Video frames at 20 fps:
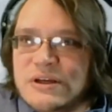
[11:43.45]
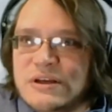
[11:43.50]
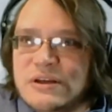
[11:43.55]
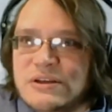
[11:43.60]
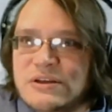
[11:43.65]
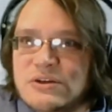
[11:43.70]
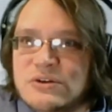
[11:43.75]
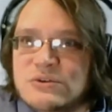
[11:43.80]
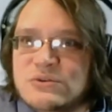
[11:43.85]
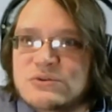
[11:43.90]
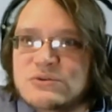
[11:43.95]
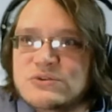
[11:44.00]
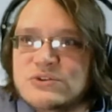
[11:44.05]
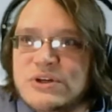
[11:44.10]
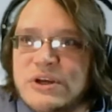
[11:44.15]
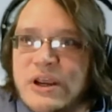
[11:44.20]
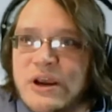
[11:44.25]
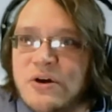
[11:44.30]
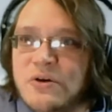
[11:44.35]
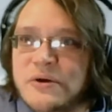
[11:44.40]
huge
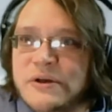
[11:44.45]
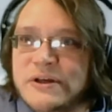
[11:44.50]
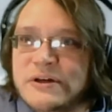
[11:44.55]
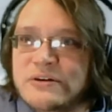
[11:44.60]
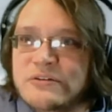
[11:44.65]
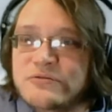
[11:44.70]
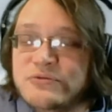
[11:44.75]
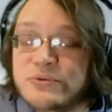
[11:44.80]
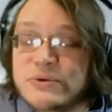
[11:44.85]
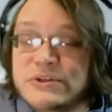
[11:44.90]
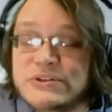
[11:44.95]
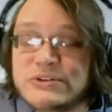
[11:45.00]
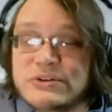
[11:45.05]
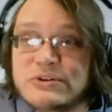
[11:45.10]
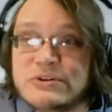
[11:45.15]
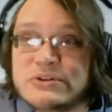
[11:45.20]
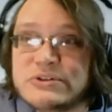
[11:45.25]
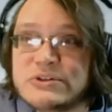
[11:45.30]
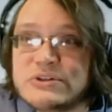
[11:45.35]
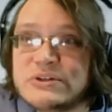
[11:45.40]
area of
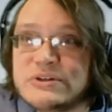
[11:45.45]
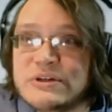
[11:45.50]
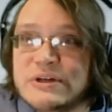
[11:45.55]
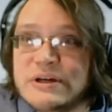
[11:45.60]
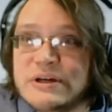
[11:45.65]
research.